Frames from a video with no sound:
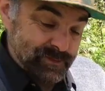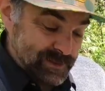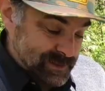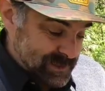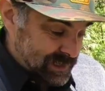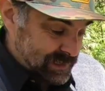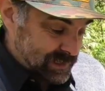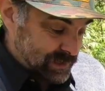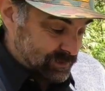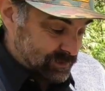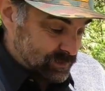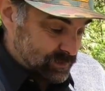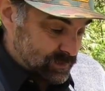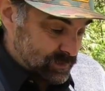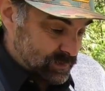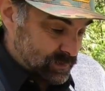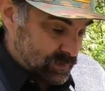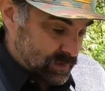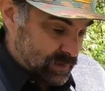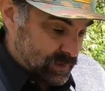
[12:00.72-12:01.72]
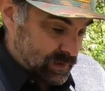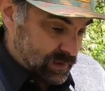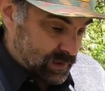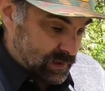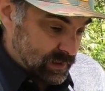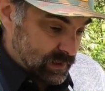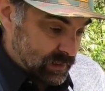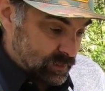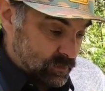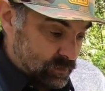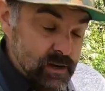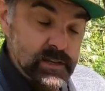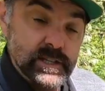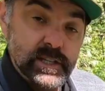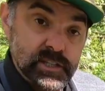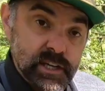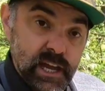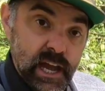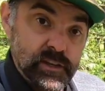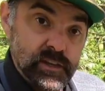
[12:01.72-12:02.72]
is that there is a
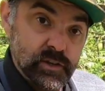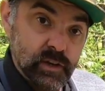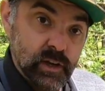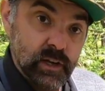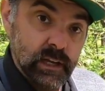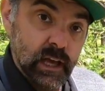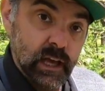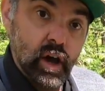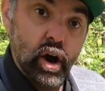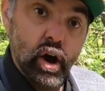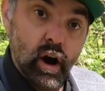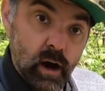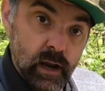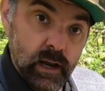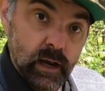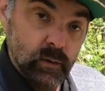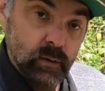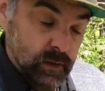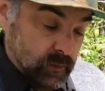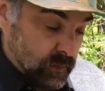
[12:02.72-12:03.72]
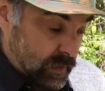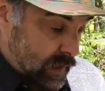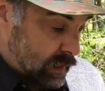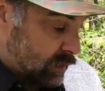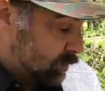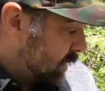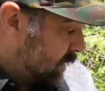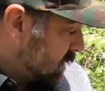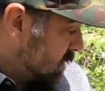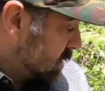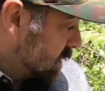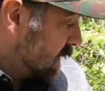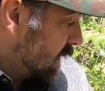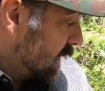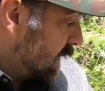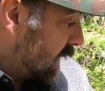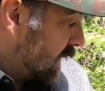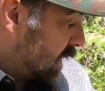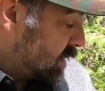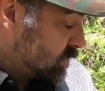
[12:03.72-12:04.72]
chance you're going to get caught out in the elements,
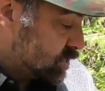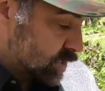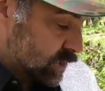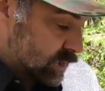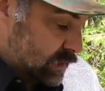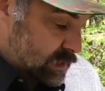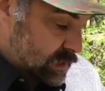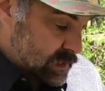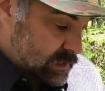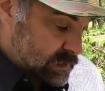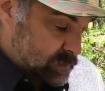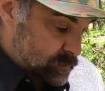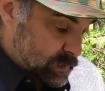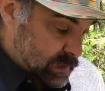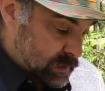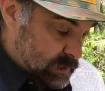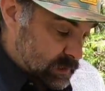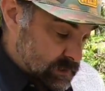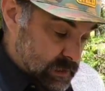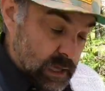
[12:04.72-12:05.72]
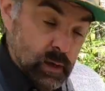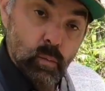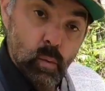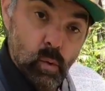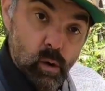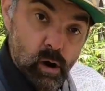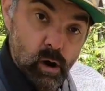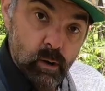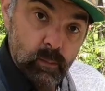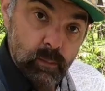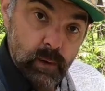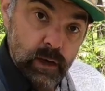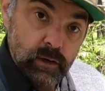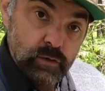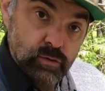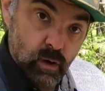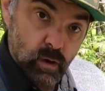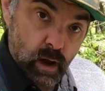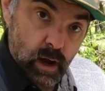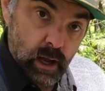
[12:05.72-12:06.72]
and you're going to need to stay warm,
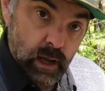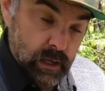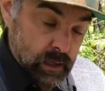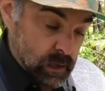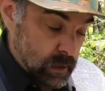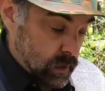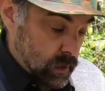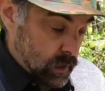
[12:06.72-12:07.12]
dry,